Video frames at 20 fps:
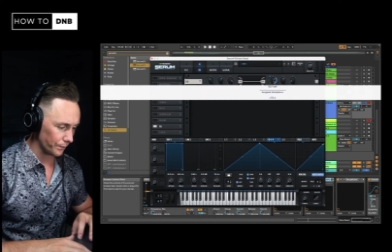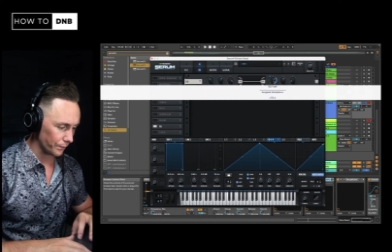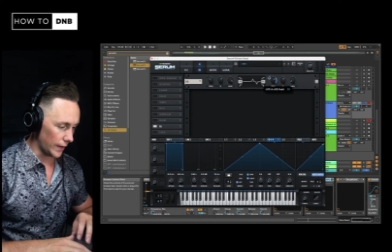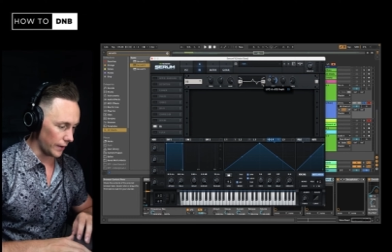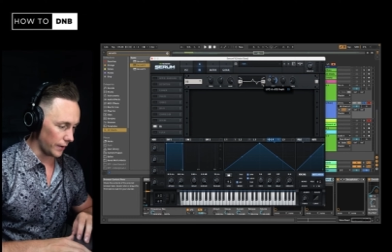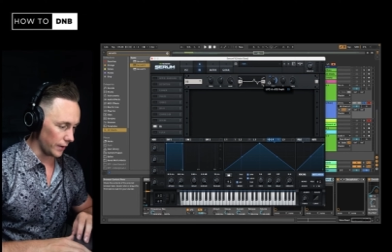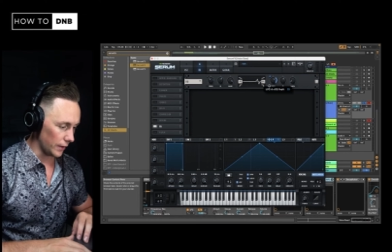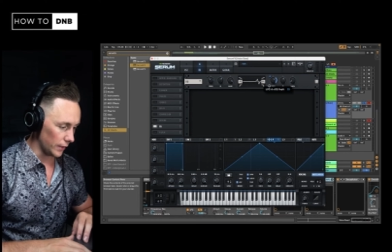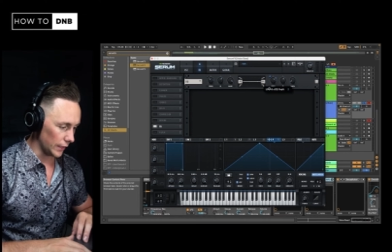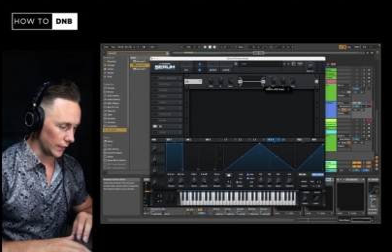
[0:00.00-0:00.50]

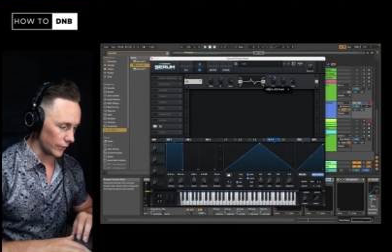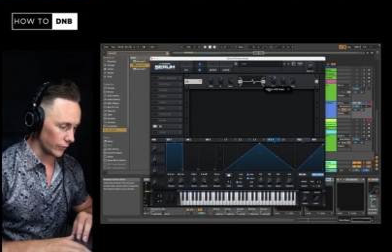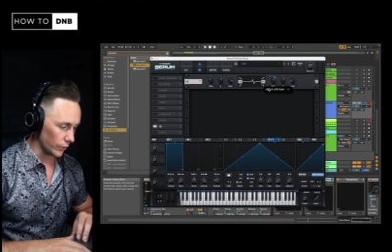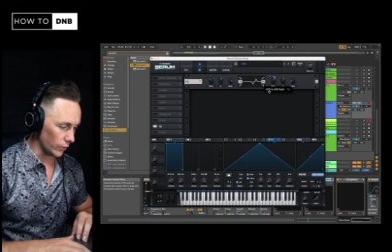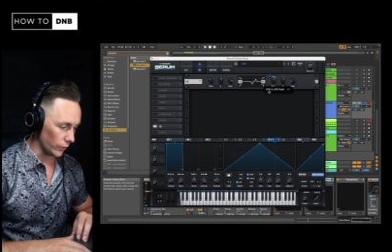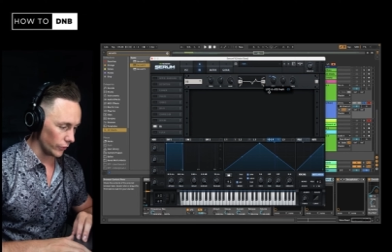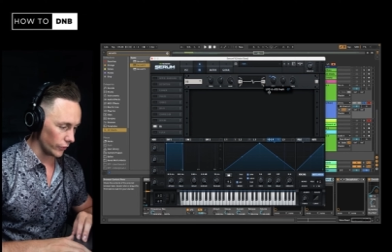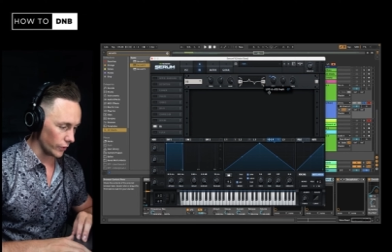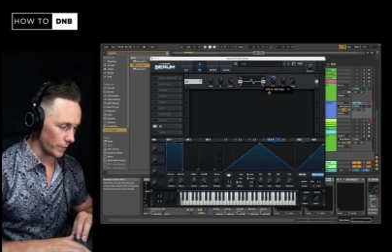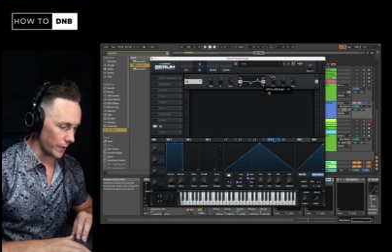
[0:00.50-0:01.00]
And let's
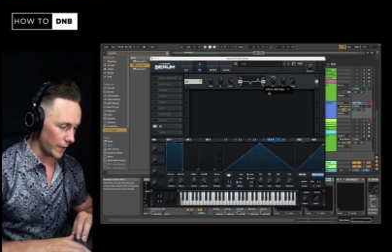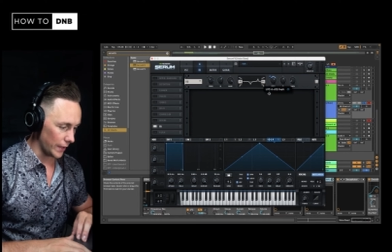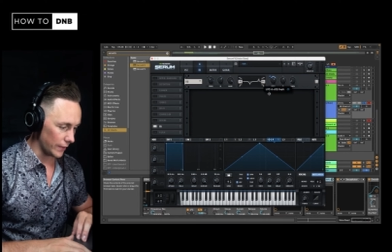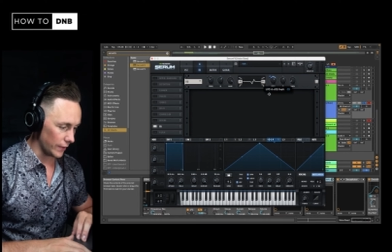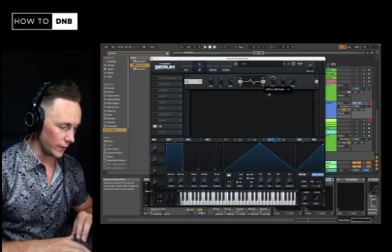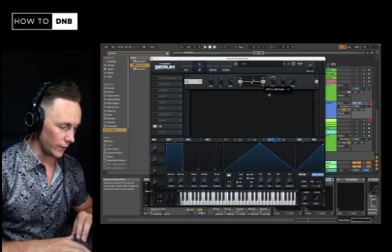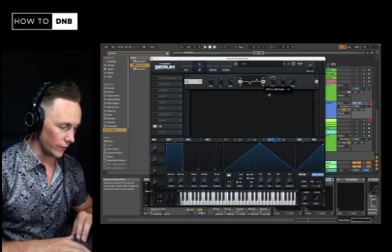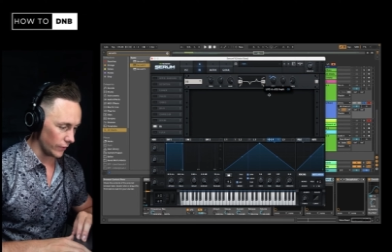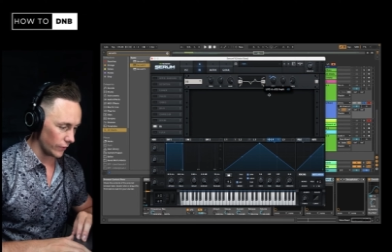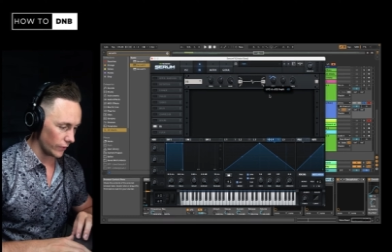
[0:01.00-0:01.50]
also make
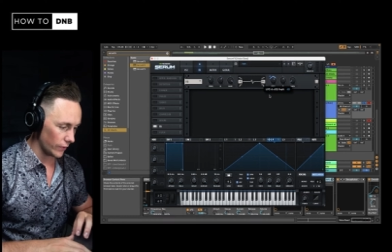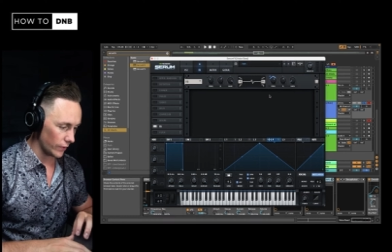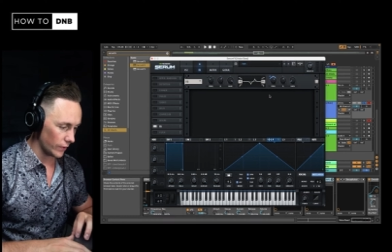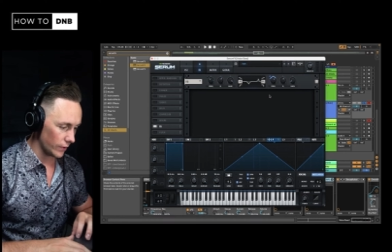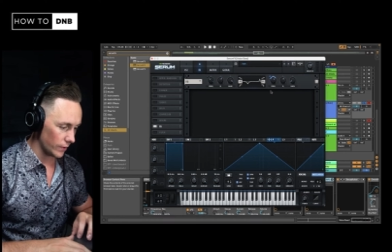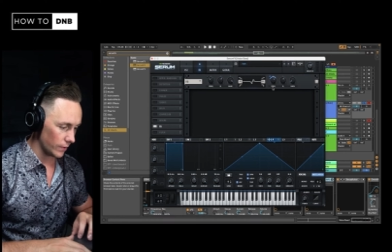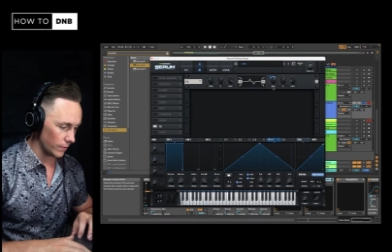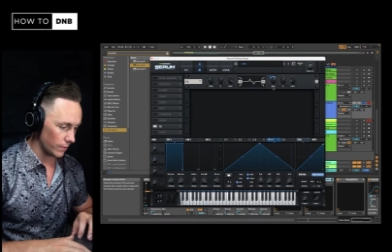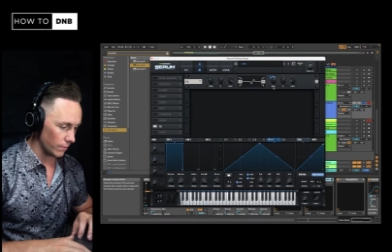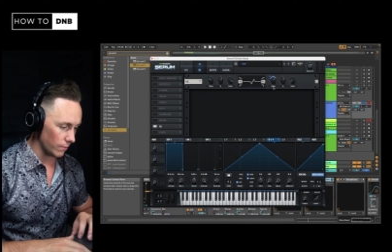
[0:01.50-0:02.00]
these
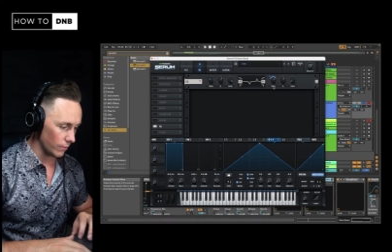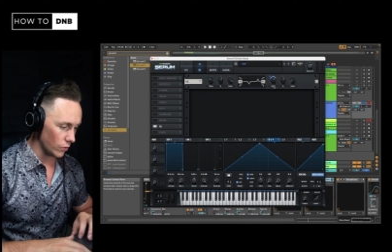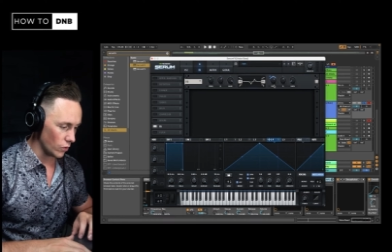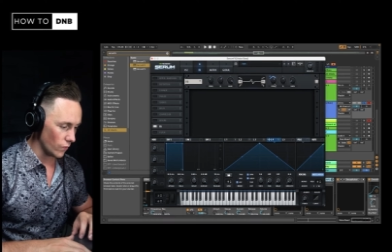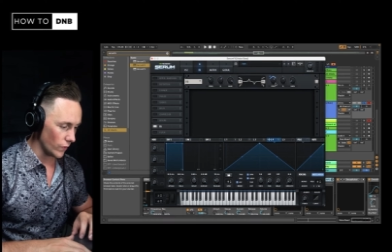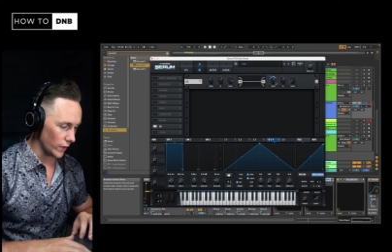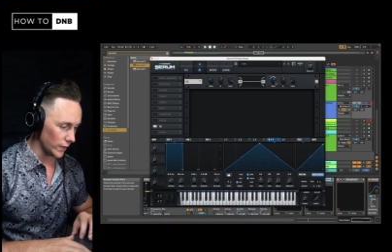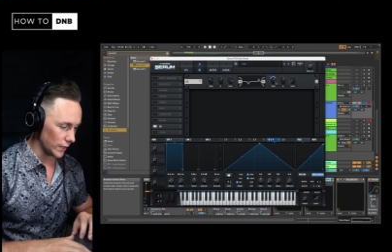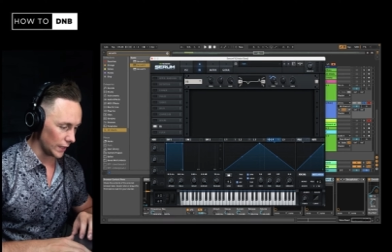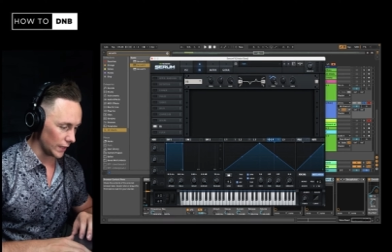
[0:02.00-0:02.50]

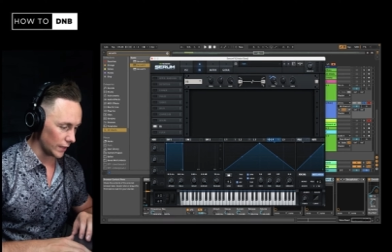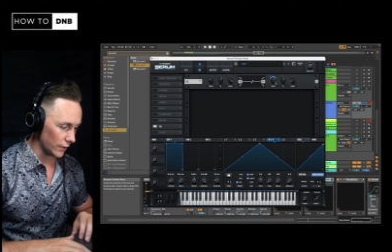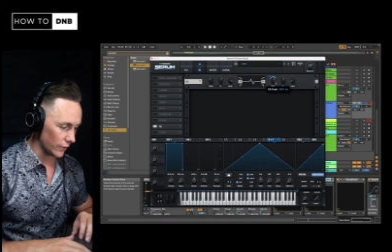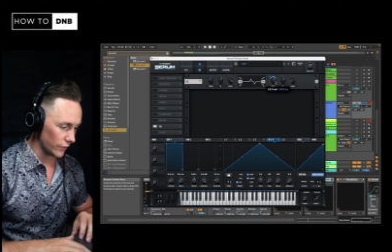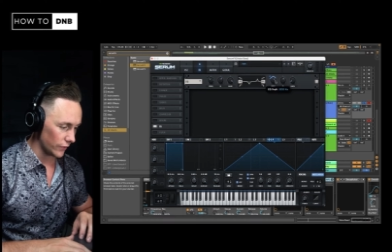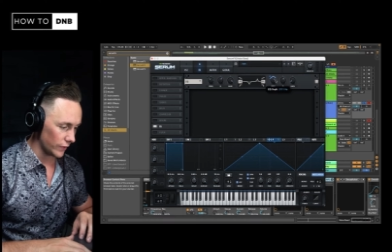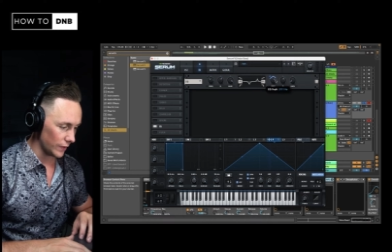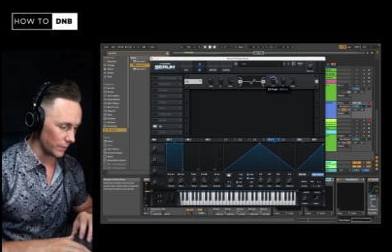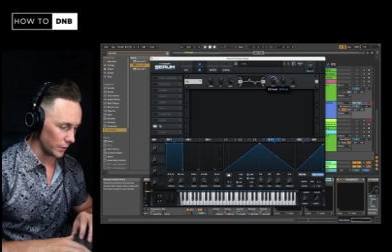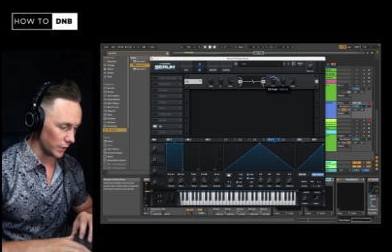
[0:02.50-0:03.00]
move in like a
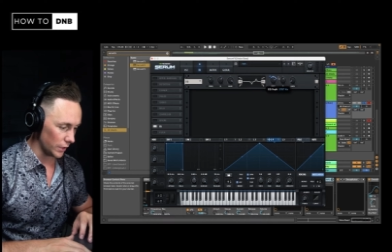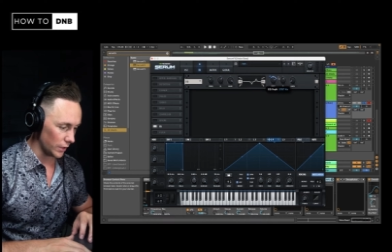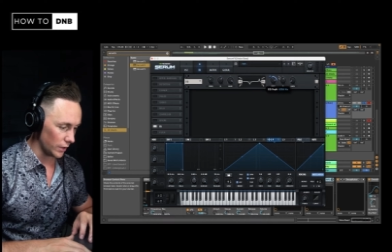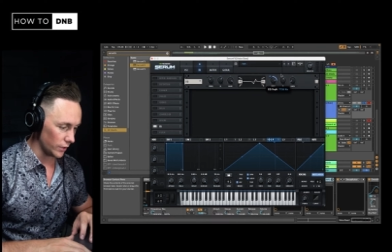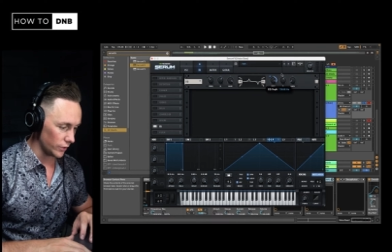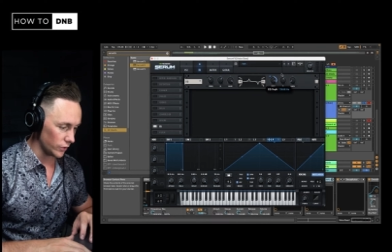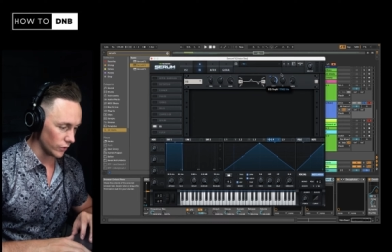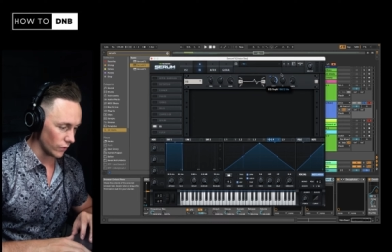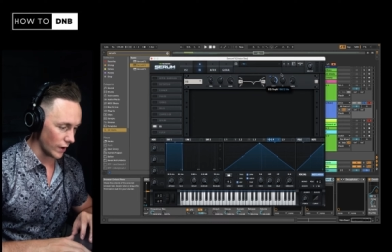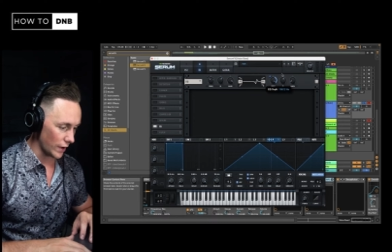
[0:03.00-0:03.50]
similar
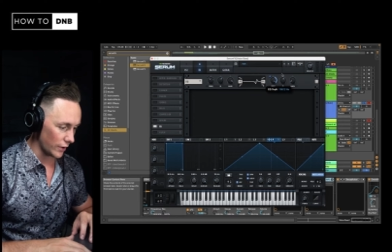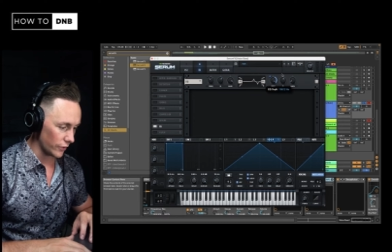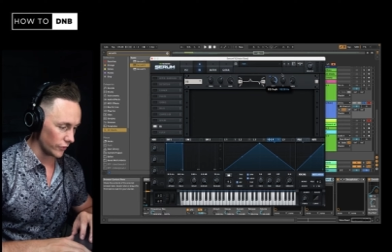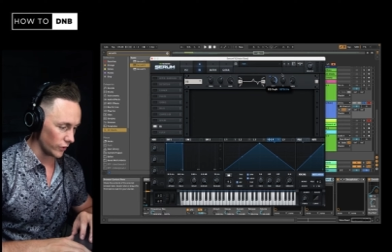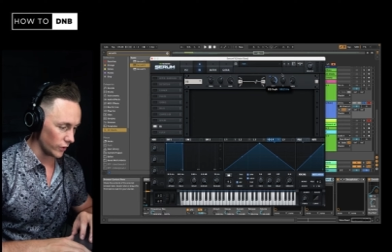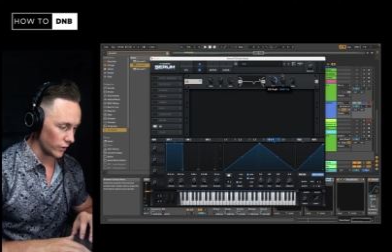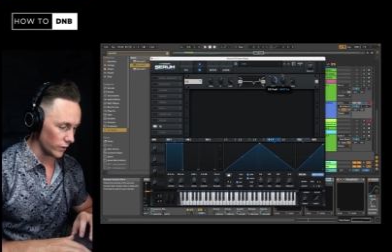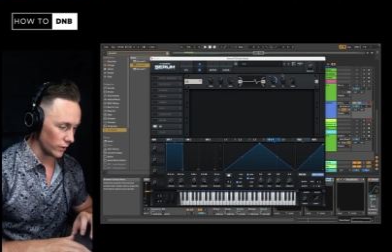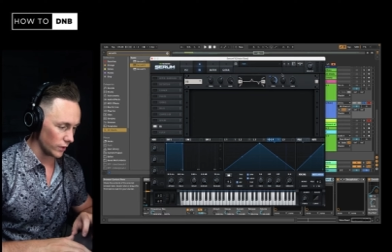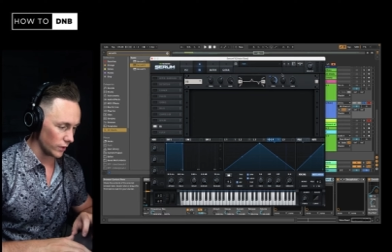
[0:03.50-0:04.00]
direction.